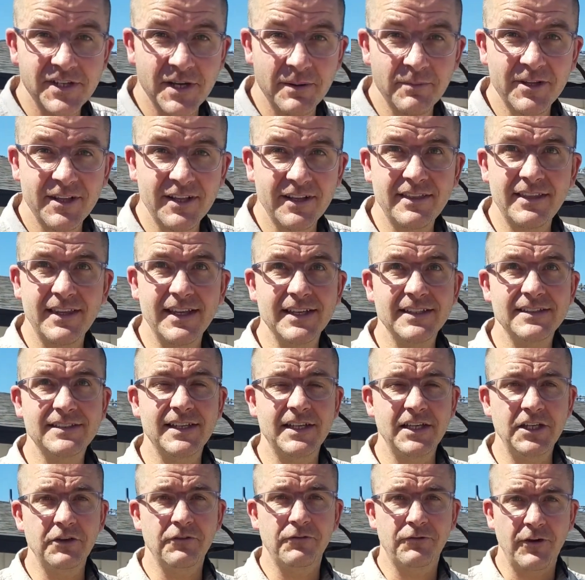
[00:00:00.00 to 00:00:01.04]
of the things that
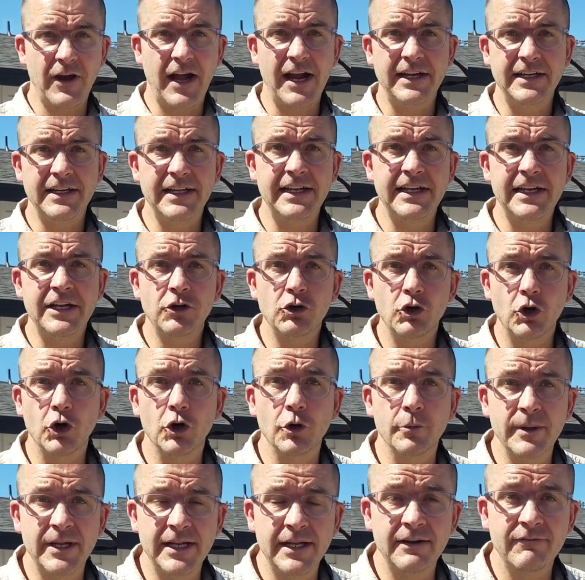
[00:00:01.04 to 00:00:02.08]
you find in an
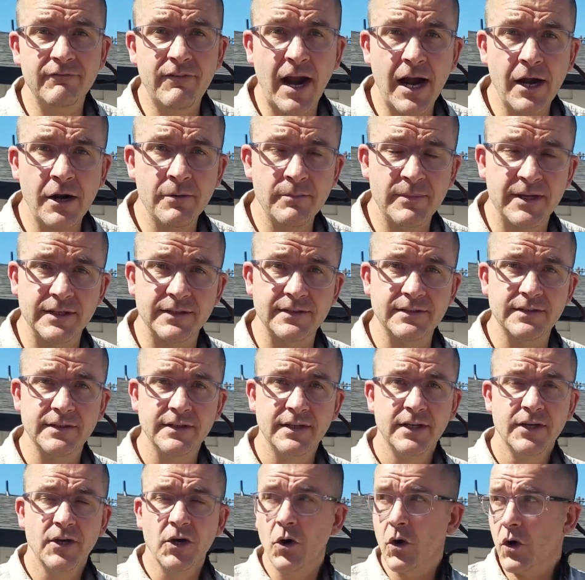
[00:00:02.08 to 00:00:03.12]
urban
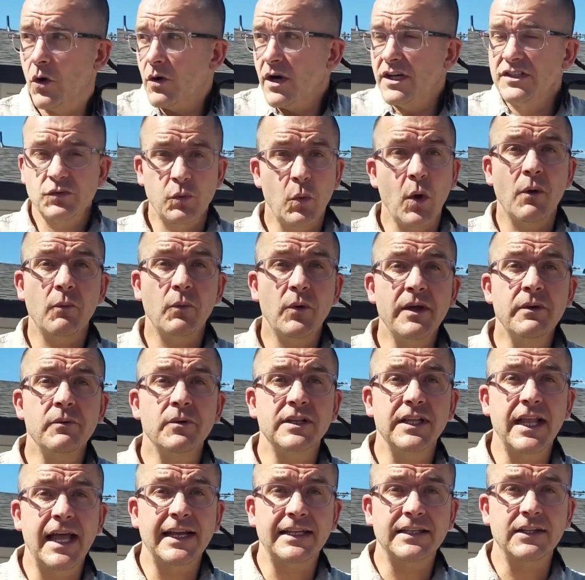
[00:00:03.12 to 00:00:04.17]
environment, or as what we would
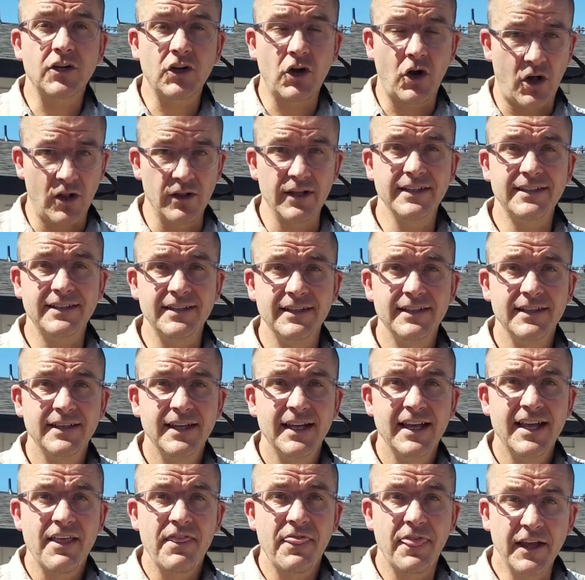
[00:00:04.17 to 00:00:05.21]
like to call it,
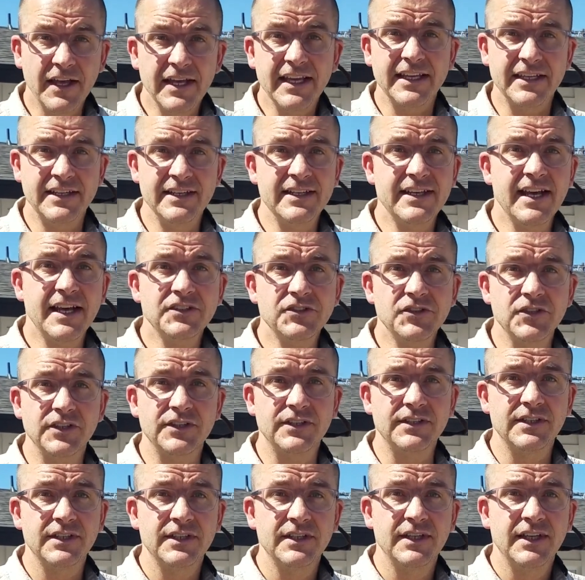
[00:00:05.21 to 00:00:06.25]
the hidden desert.
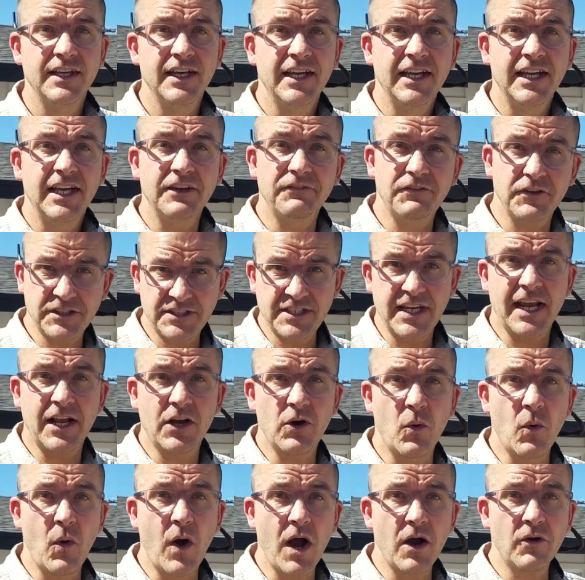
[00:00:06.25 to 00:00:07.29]
If you take a
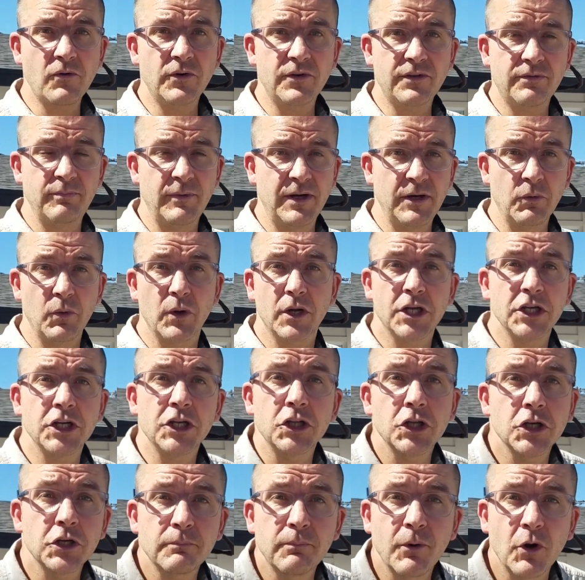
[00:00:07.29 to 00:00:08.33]
walk with me, we're going to
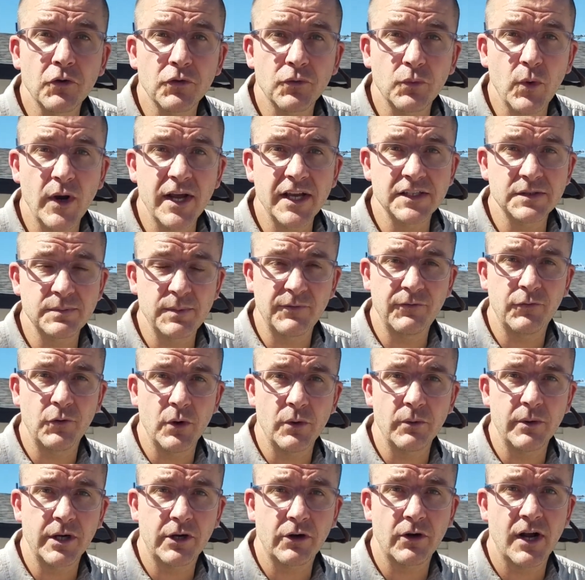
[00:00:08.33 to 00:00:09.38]
look both ways before
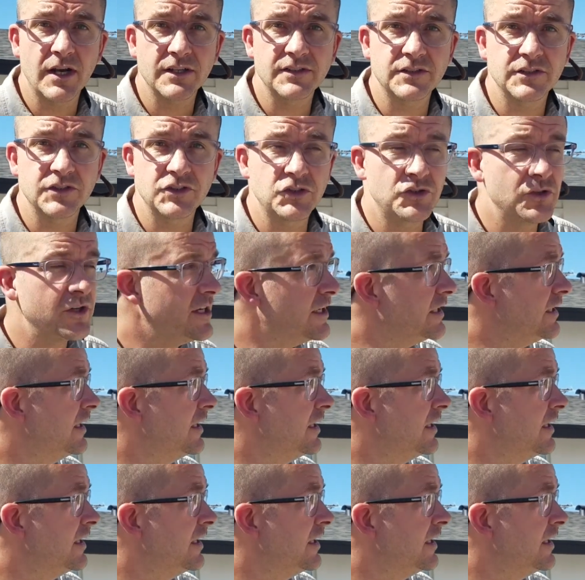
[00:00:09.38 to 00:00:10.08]
we cross the street,